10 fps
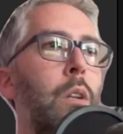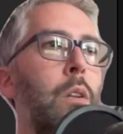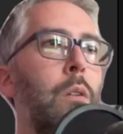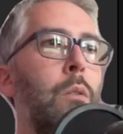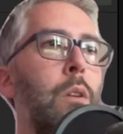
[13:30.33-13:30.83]
is
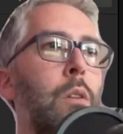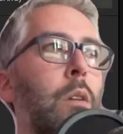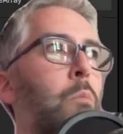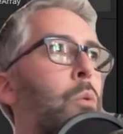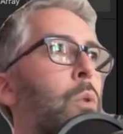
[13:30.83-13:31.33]
going to
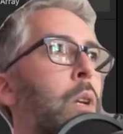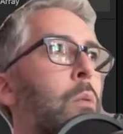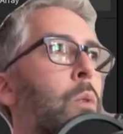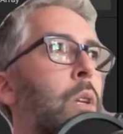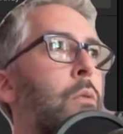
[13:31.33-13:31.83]
some Boolean,
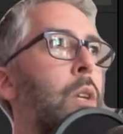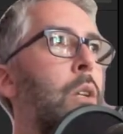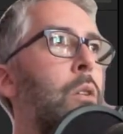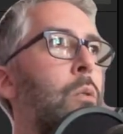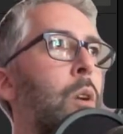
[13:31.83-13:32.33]
which I've
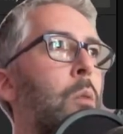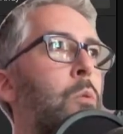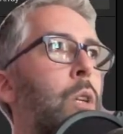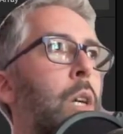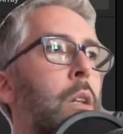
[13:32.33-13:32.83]
changed to an
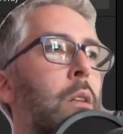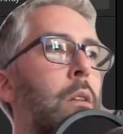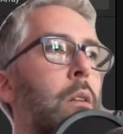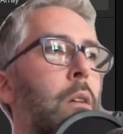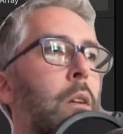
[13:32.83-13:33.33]

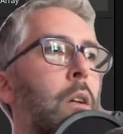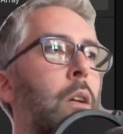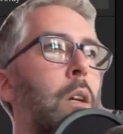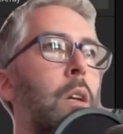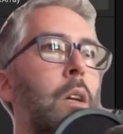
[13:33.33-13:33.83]
object.
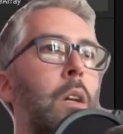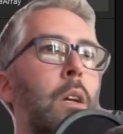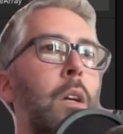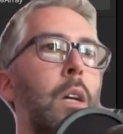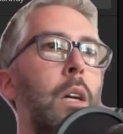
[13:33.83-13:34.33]

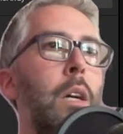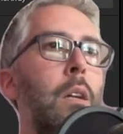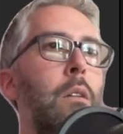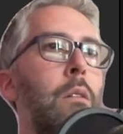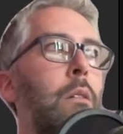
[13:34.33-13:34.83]

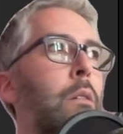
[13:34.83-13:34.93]
And